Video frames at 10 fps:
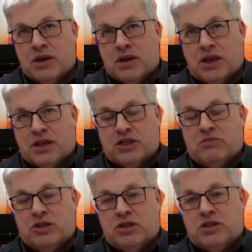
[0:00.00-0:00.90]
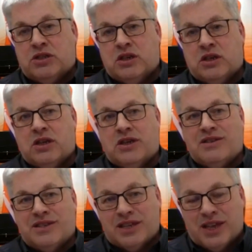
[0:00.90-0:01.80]
customers
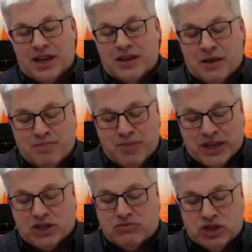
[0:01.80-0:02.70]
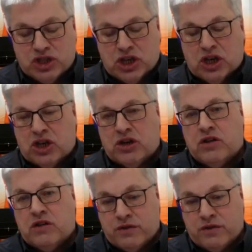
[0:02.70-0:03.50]
to get a better return